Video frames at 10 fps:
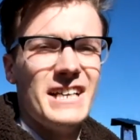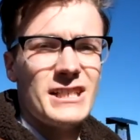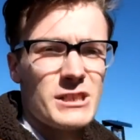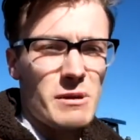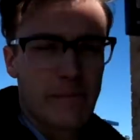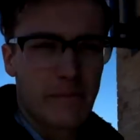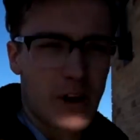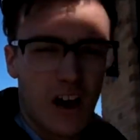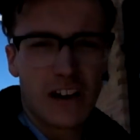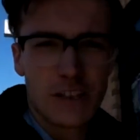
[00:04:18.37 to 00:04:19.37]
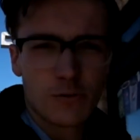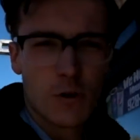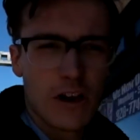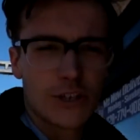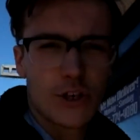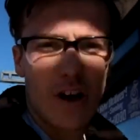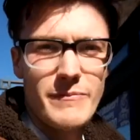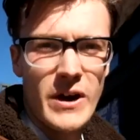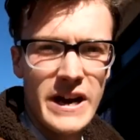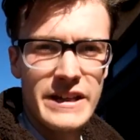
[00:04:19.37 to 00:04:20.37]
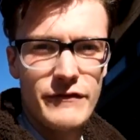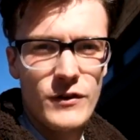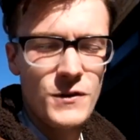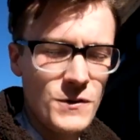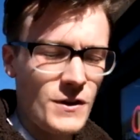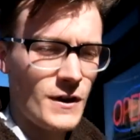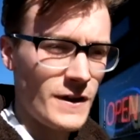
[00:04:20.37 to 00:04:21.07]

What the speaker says: So my card doesn't work, so I can't buy any food.